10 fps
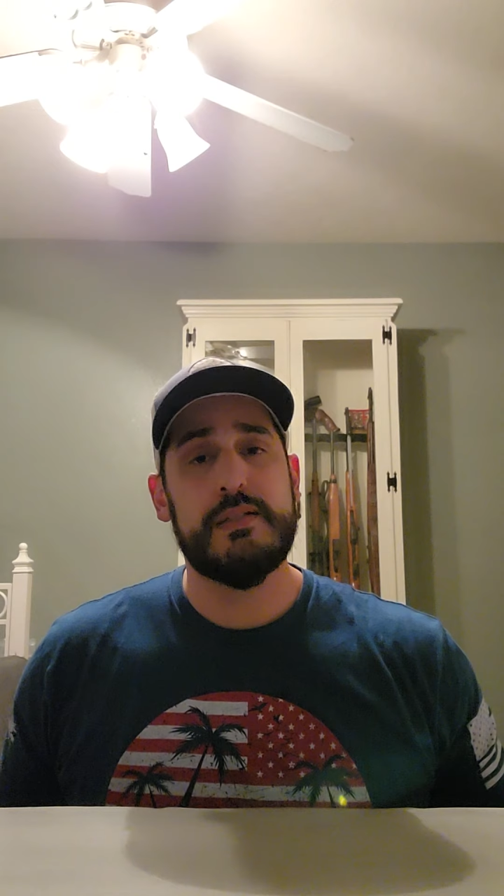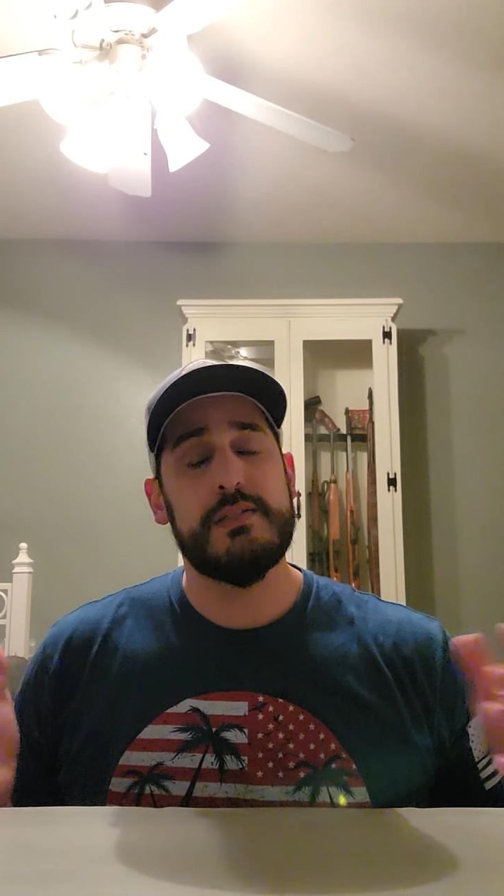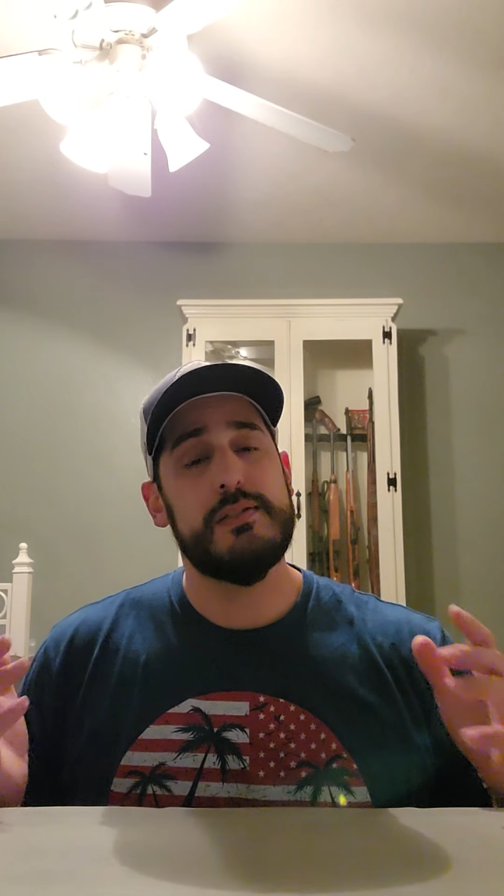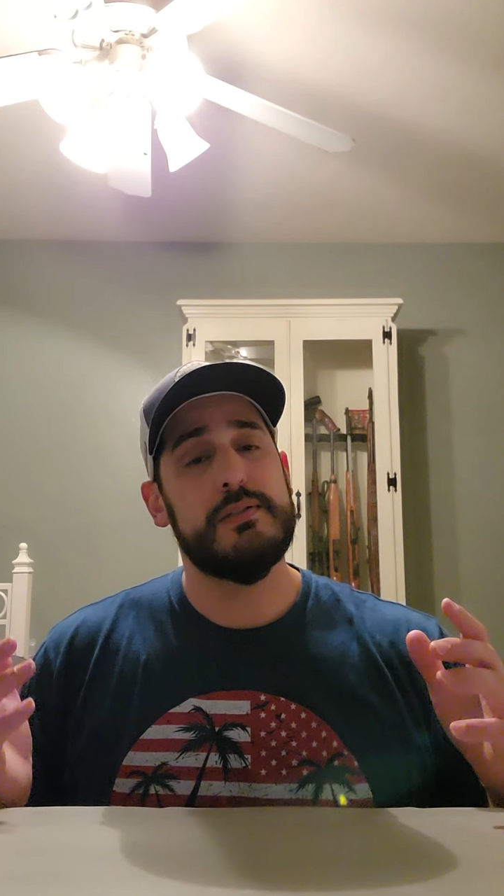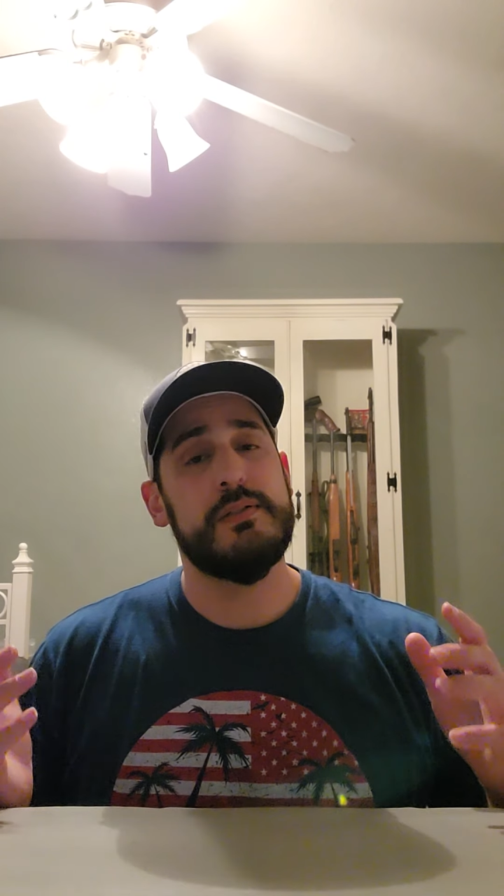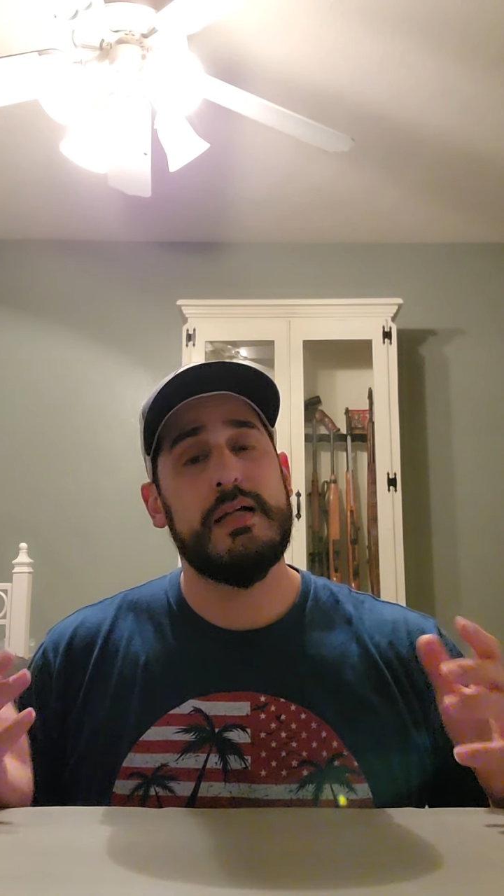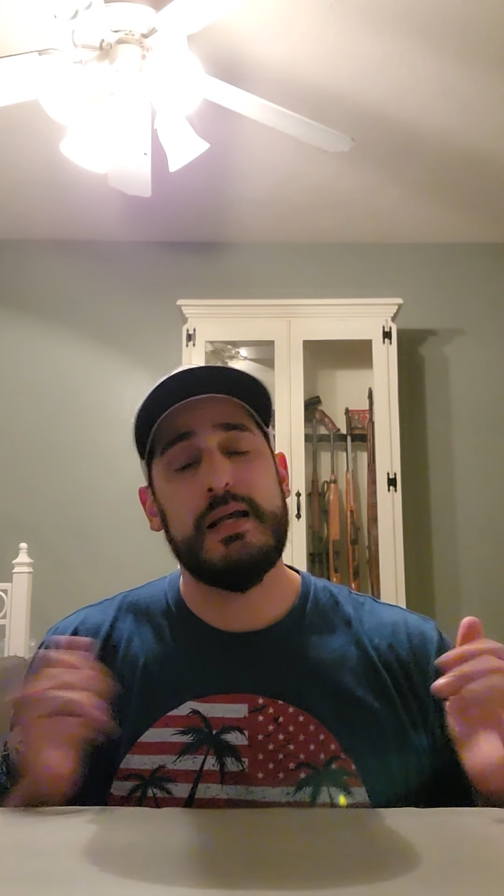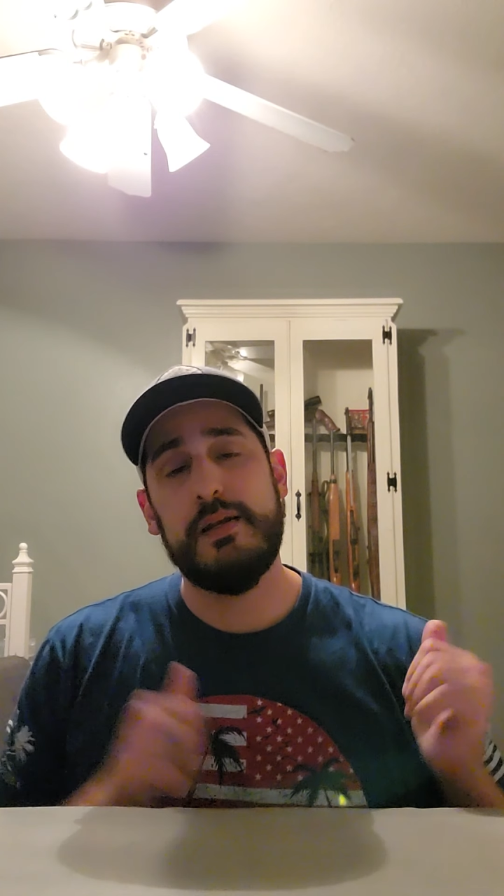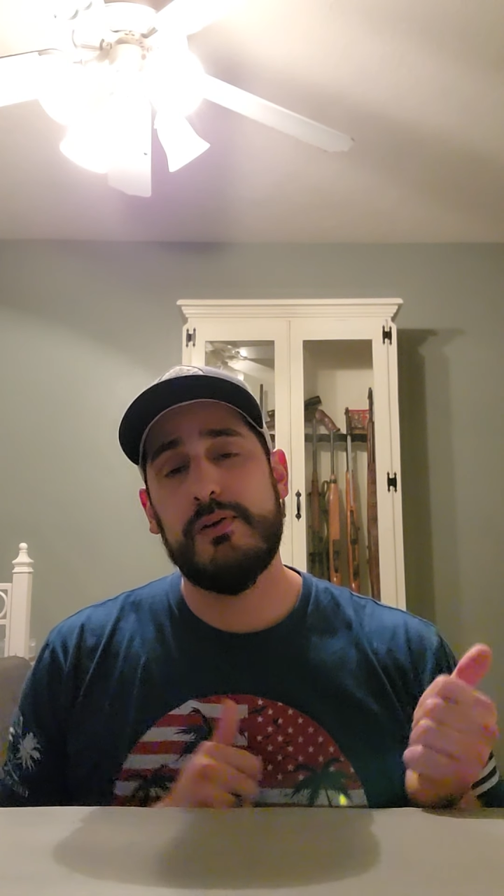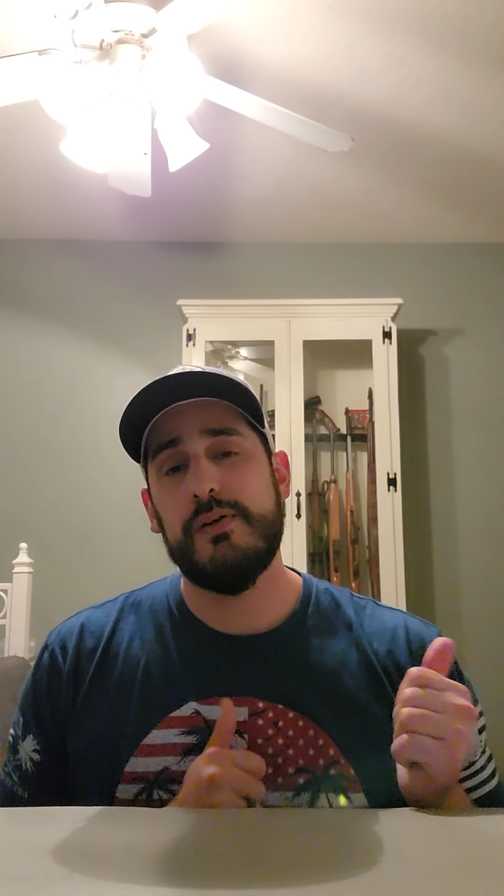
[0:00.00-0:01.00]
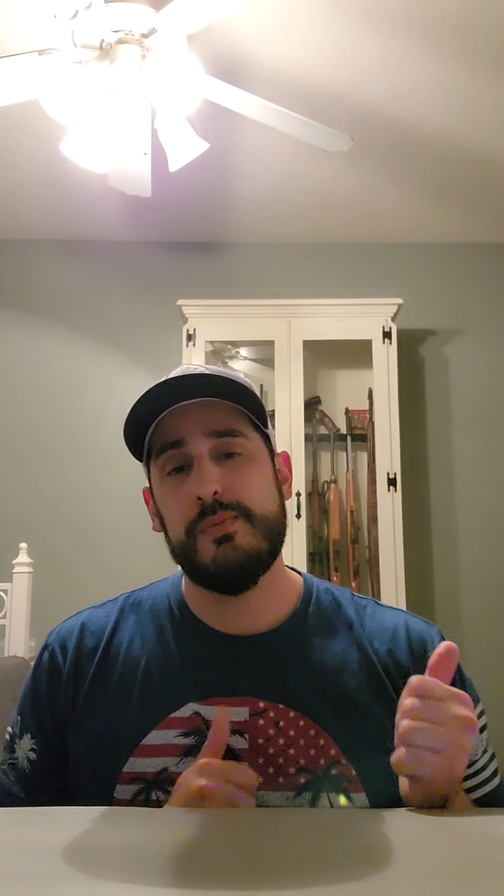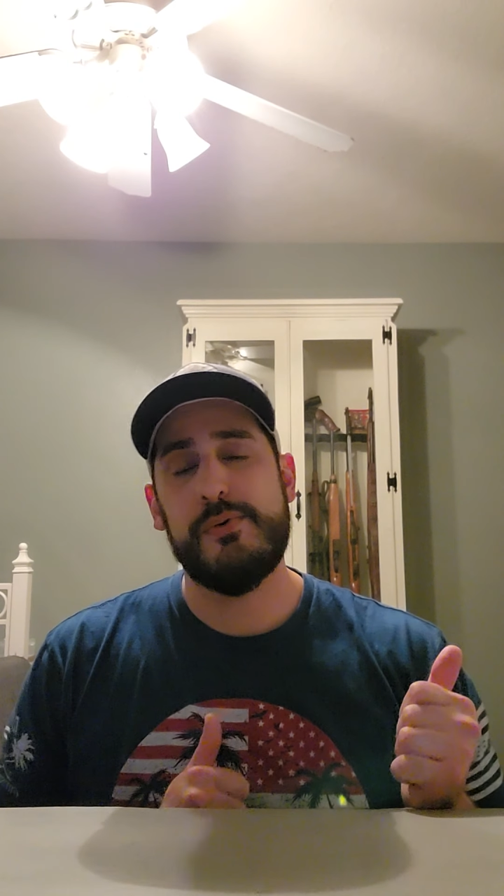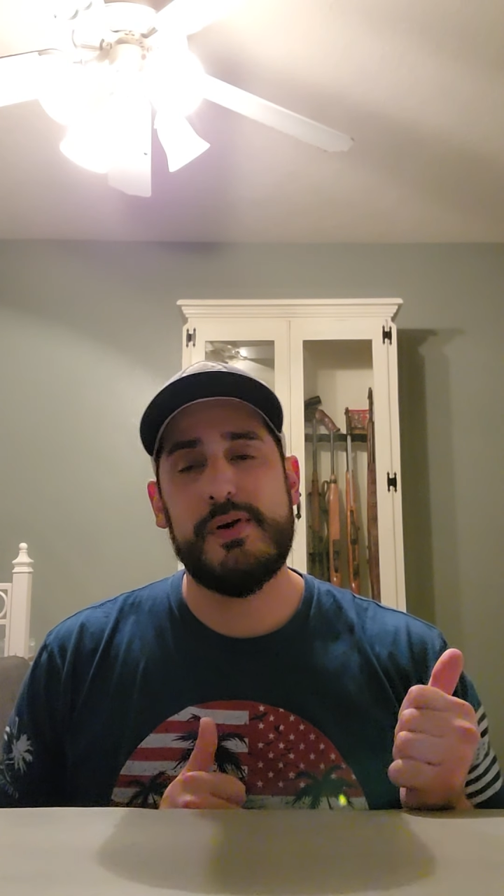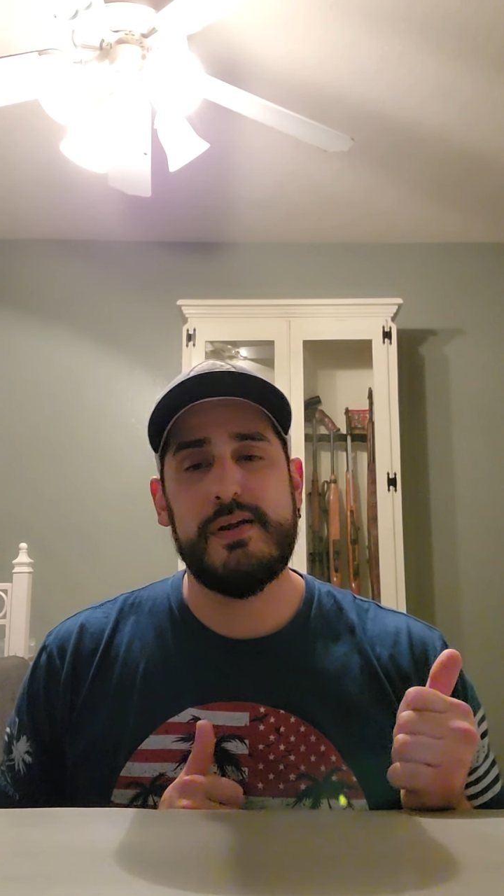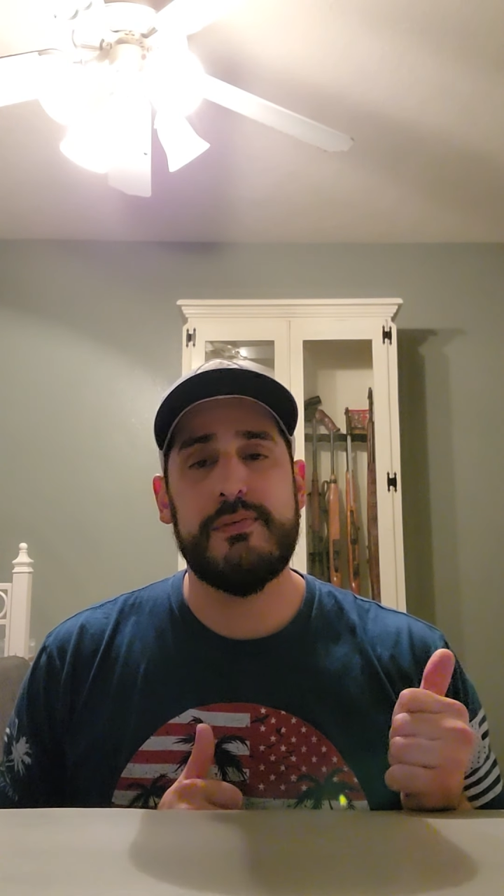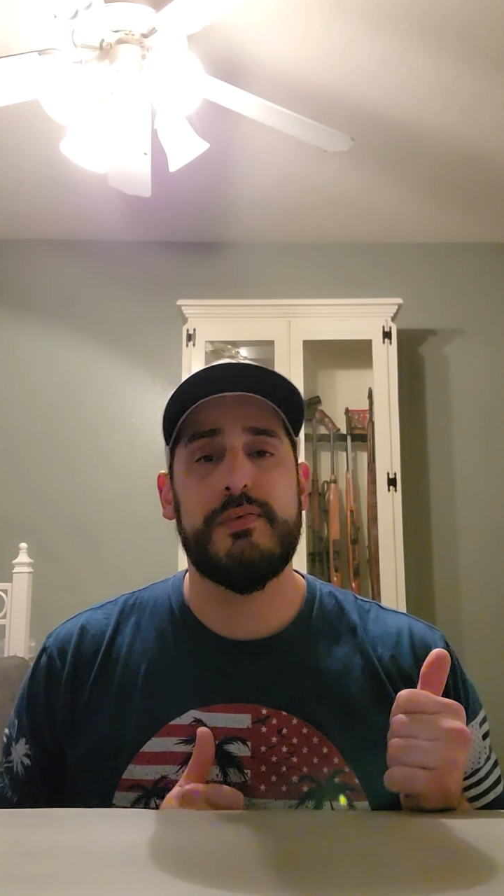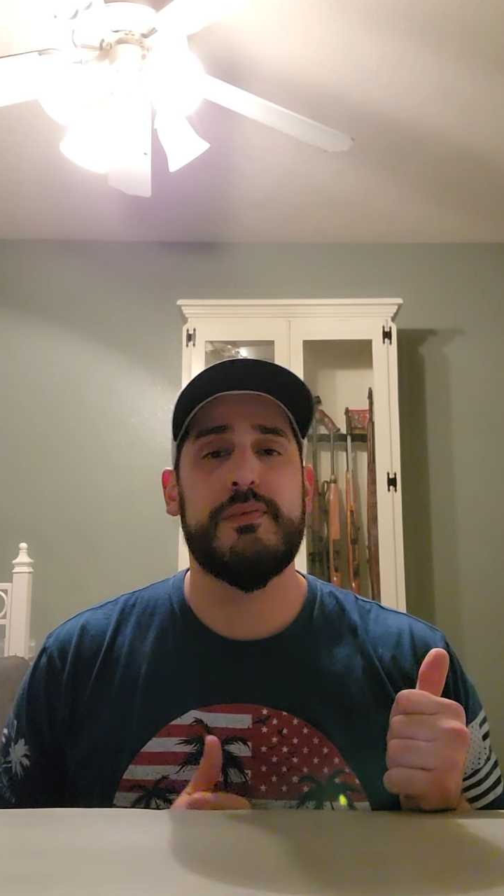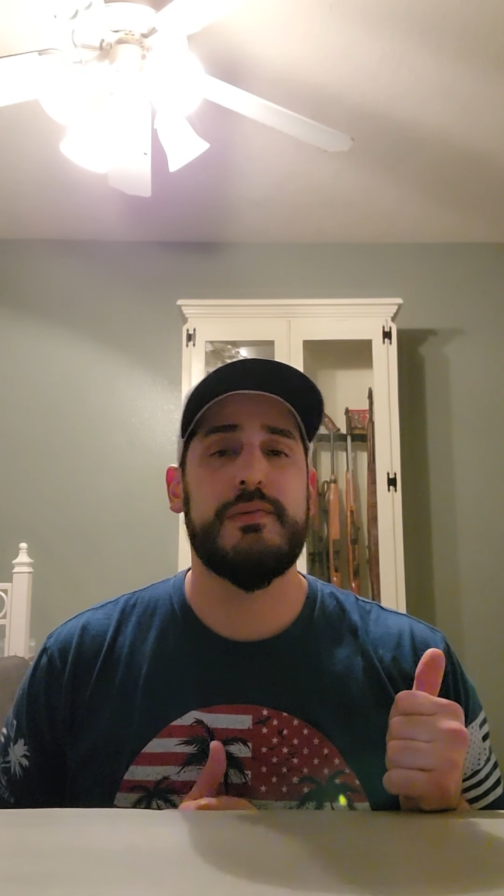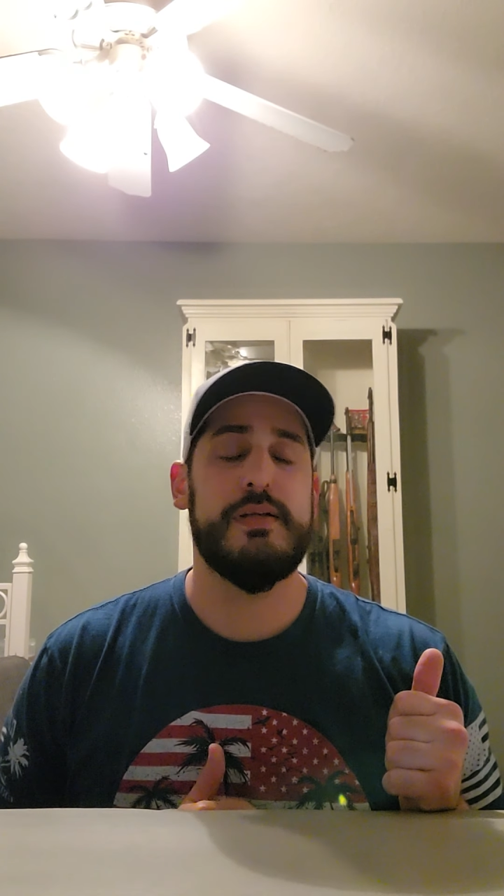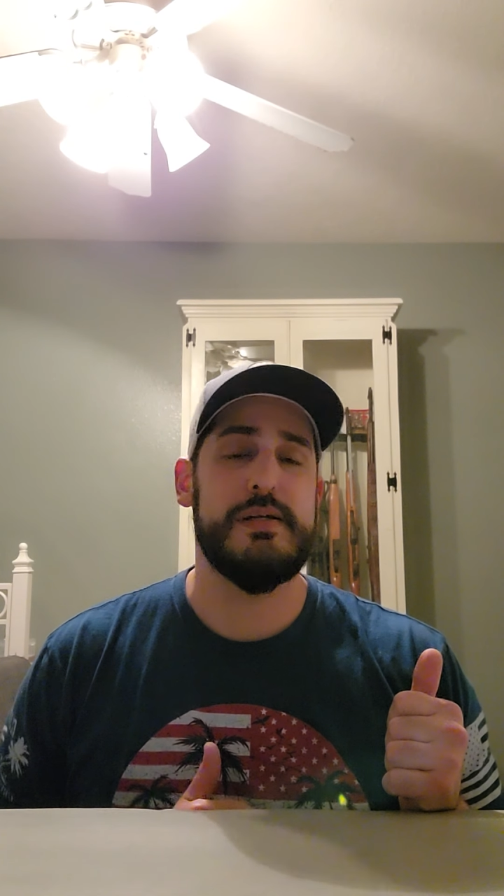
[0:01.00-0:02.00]
So I gotta go help my wife,
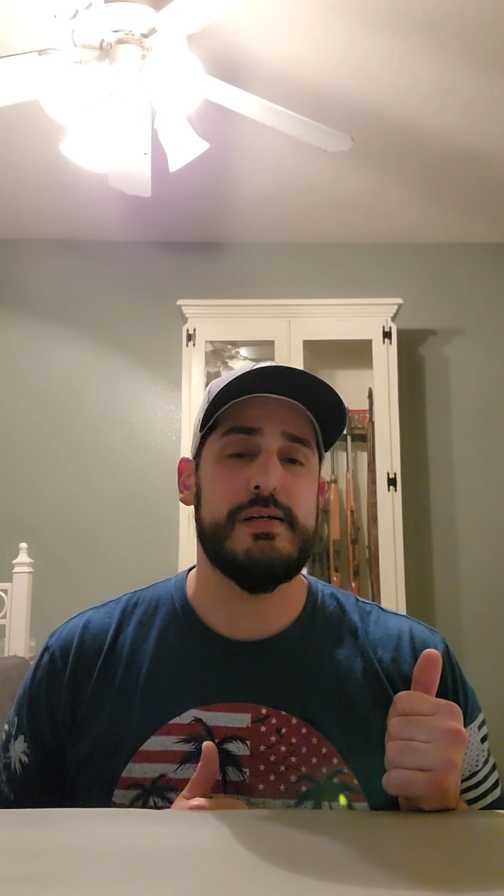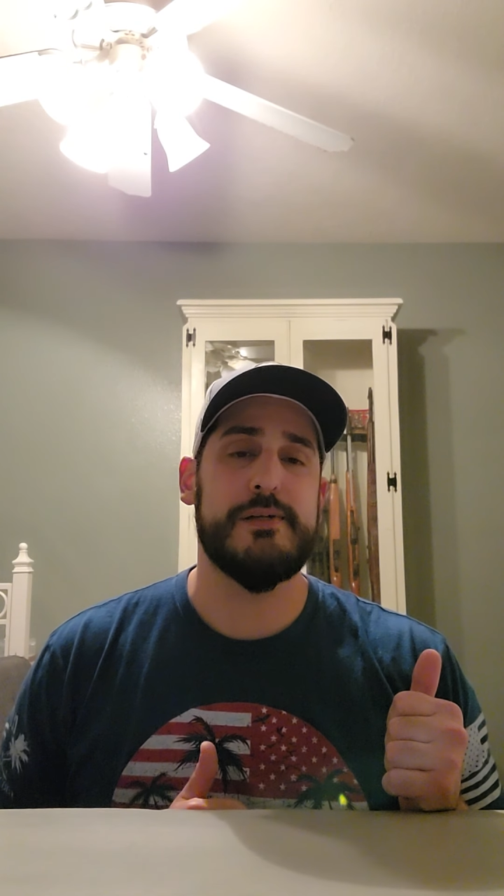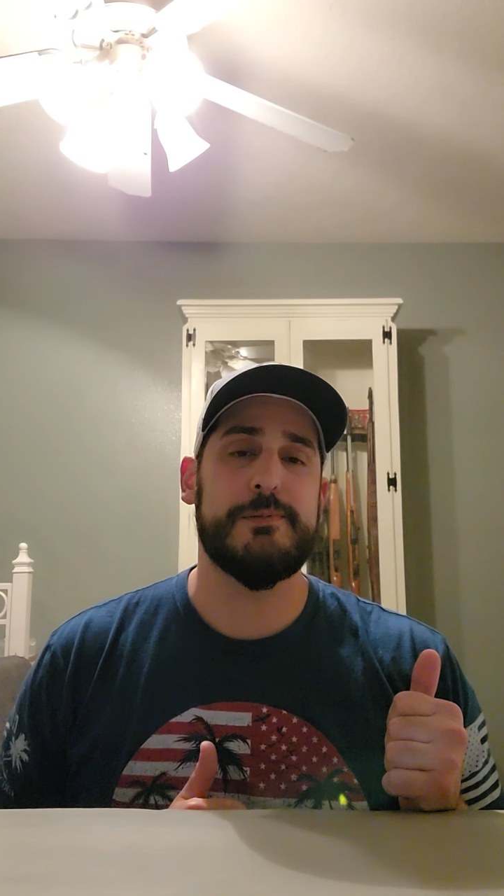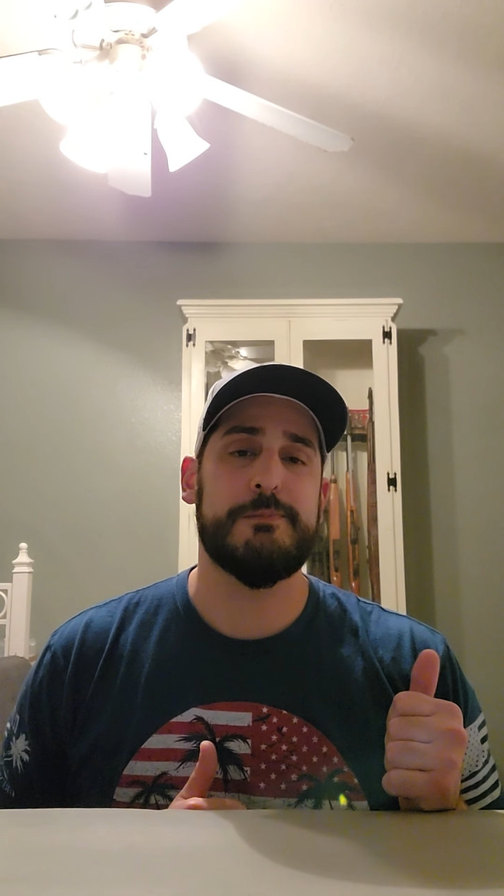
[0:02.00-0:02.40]
so